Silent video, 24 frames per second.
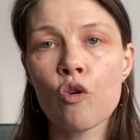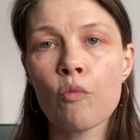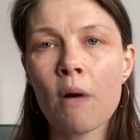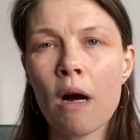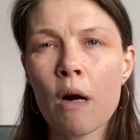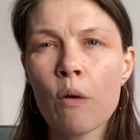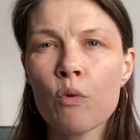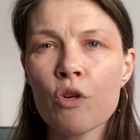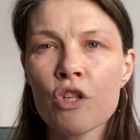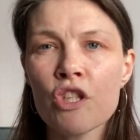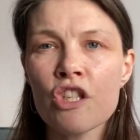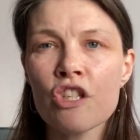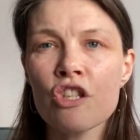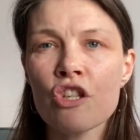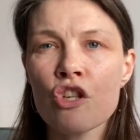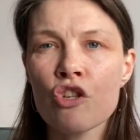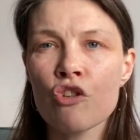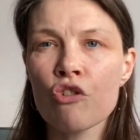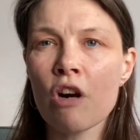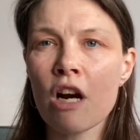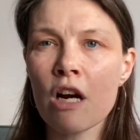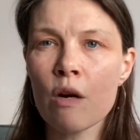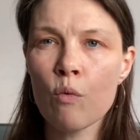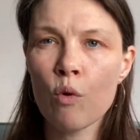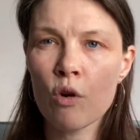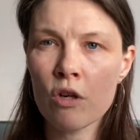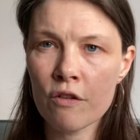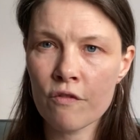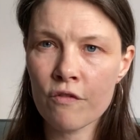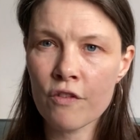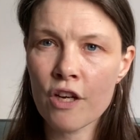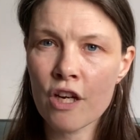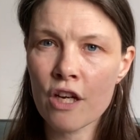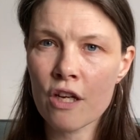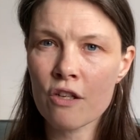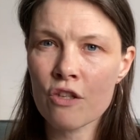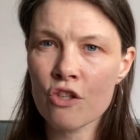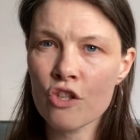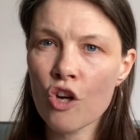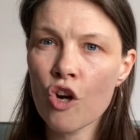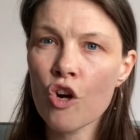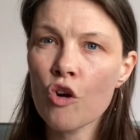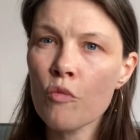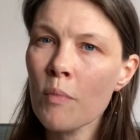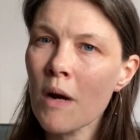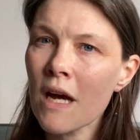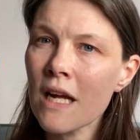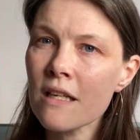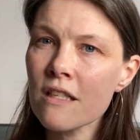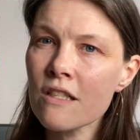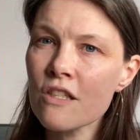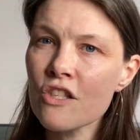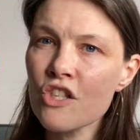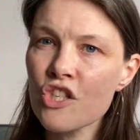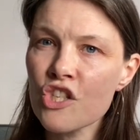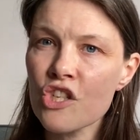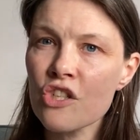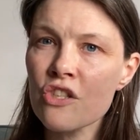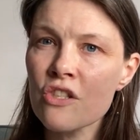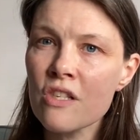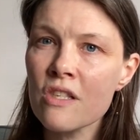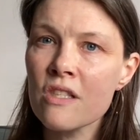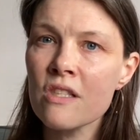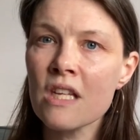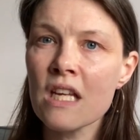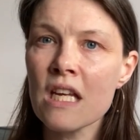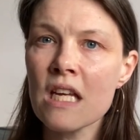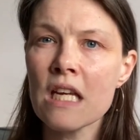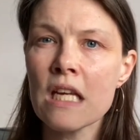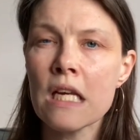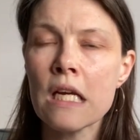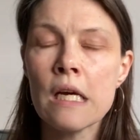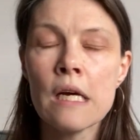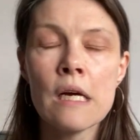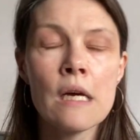but I wanted to try one of their sock patterns just to see,